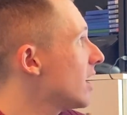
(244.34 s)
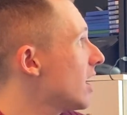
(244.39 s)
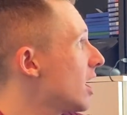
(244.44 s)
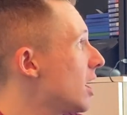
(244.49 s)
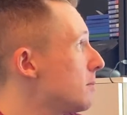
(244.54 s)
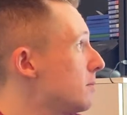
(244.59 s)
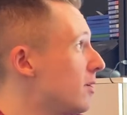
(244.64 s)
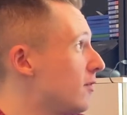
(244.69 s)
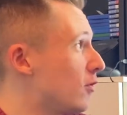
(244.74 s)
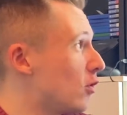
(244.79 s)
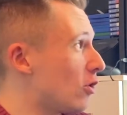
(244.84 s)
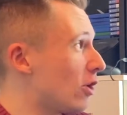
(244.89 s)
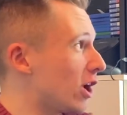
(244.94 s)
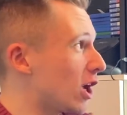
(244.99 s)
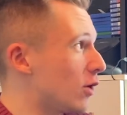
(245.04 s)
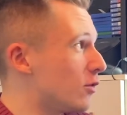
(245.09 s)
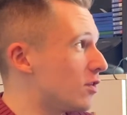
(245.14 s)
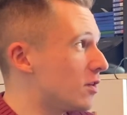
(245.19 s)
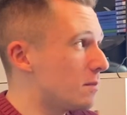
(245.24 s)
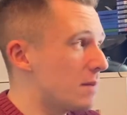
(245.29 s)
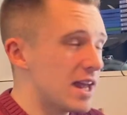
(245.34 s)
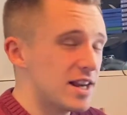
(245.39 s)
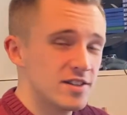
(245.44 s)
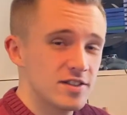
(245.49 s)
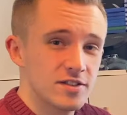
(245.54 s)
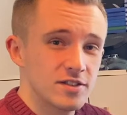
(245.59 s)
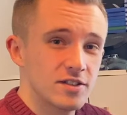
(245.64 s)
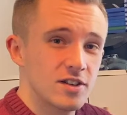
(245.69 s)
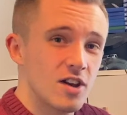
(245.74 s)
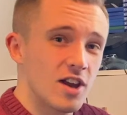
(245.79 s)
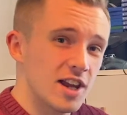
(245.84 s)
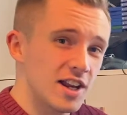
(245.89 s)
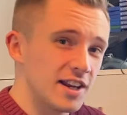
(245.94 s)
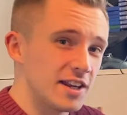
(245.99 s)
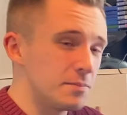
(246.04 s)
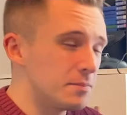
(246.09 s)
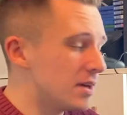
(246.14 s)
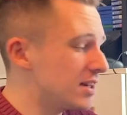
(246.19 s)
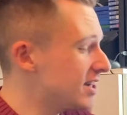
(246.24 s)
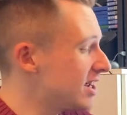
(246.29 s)
Before I go to bed, I cleaned
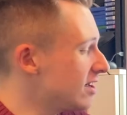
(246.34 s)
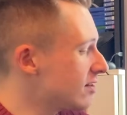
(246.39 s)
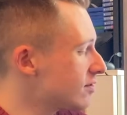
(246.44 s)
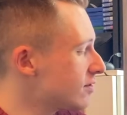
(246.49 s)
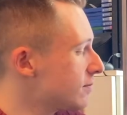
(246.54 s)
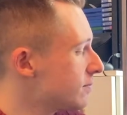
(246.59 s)
my teeth.